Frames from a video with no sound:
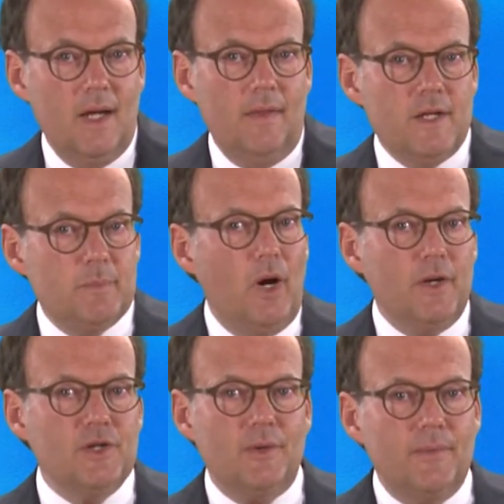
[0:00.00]
These
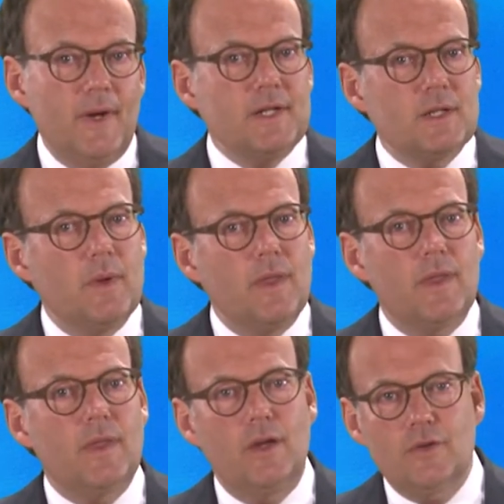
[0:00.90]
parties are faced
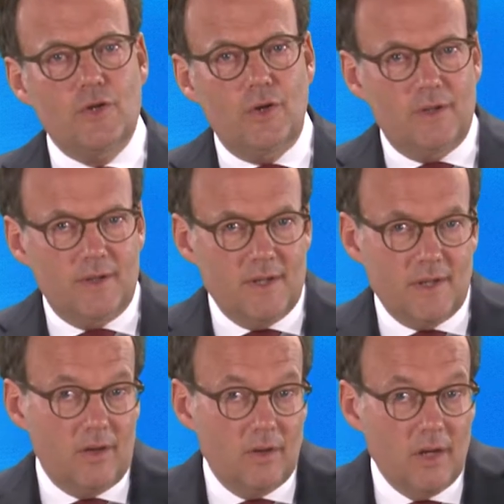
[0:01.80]
with uncertainties
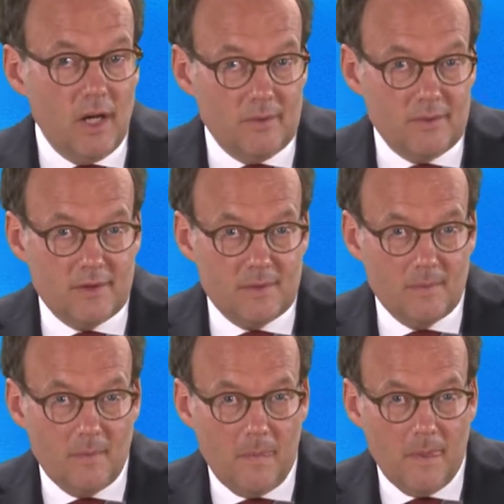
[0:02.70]
and unknowns.
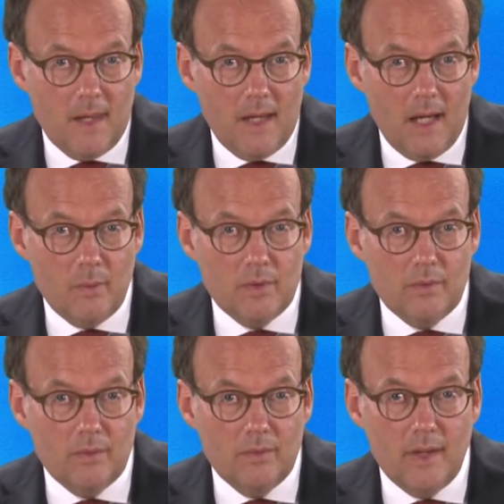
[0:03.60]
How
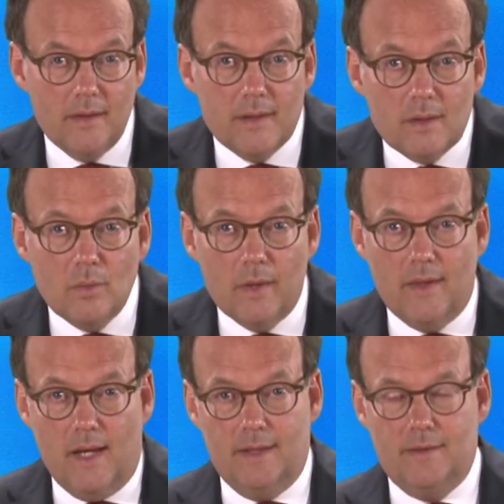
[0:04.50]
will they deal with
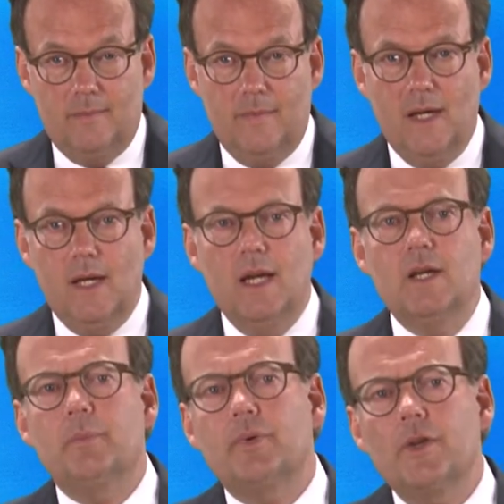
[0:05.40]
that? In
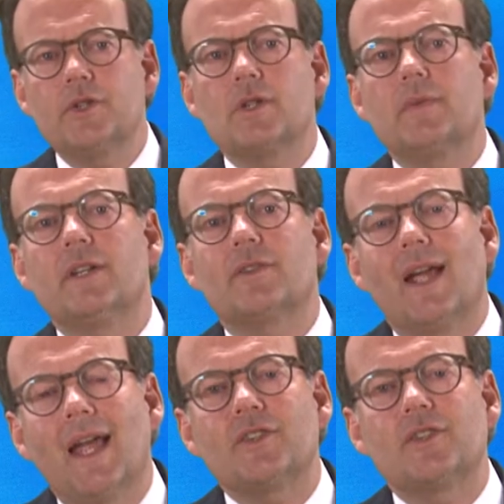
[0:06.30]
the process of
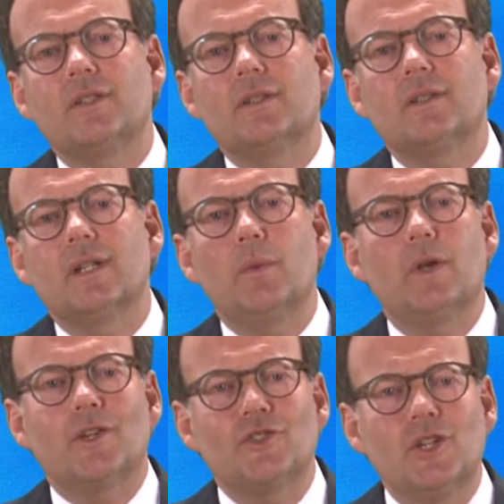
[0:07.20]
interaction, they
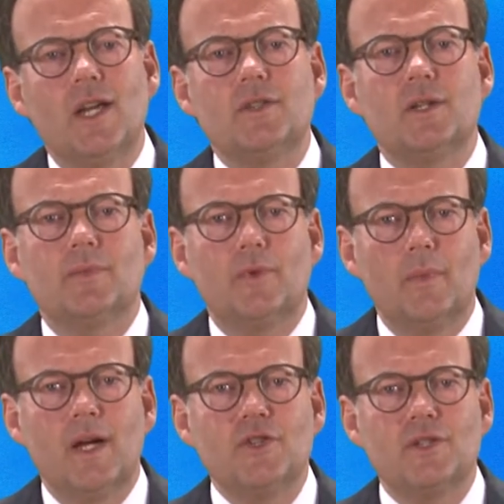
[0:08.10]
will exchange
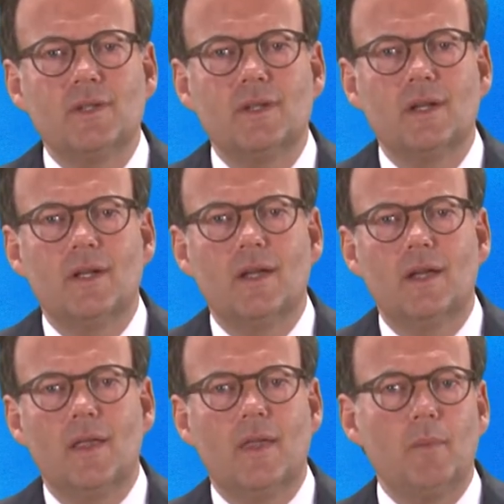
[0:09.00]
information
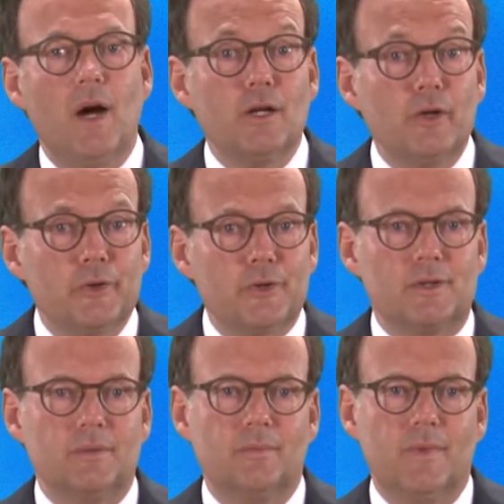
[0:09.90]
and they might
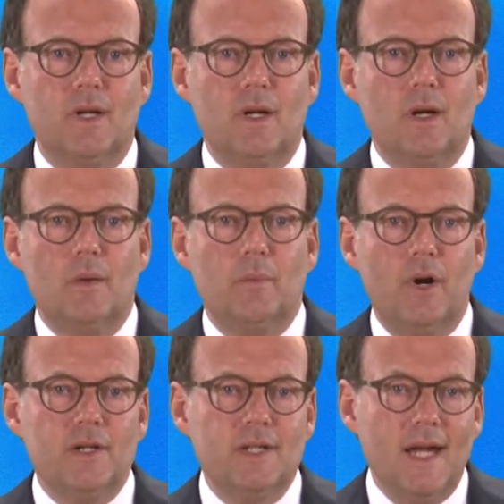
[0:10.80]
learn.
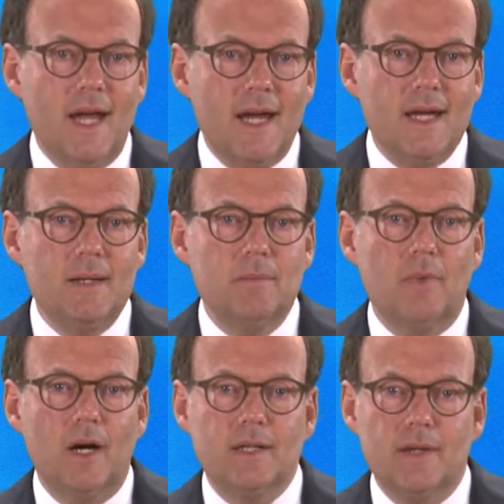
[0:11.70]
Party A
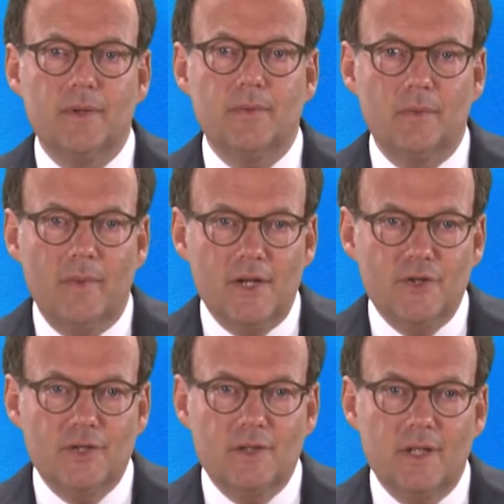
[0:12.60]
might have
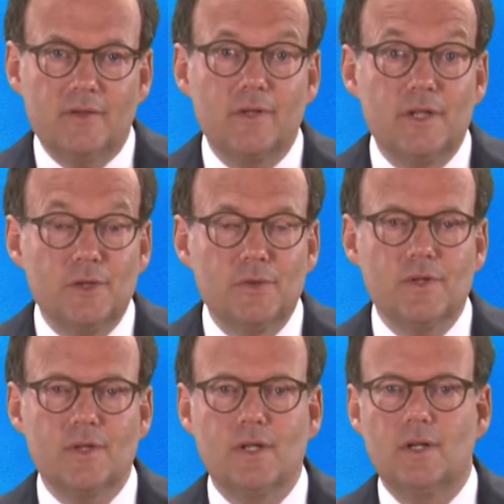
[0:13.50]
information that
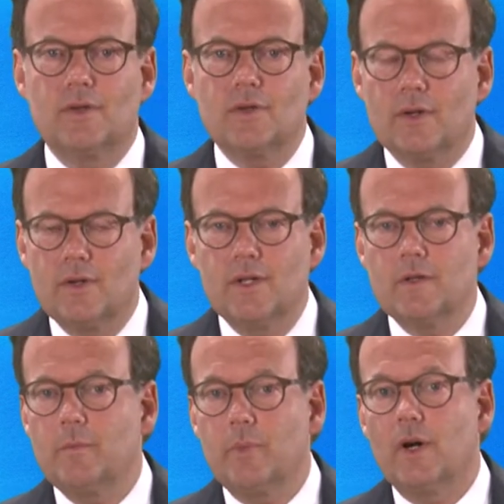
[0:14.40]
reduces the
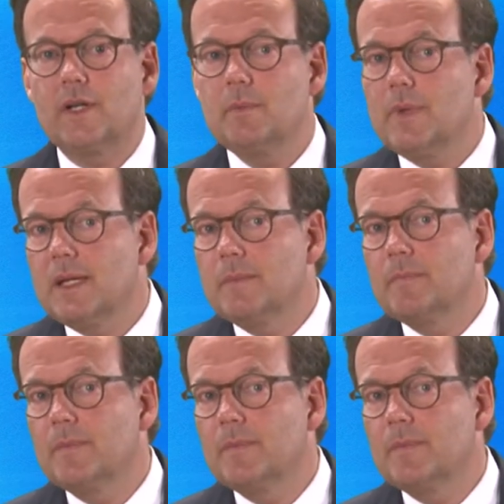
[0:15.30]
uncertainties of Party B.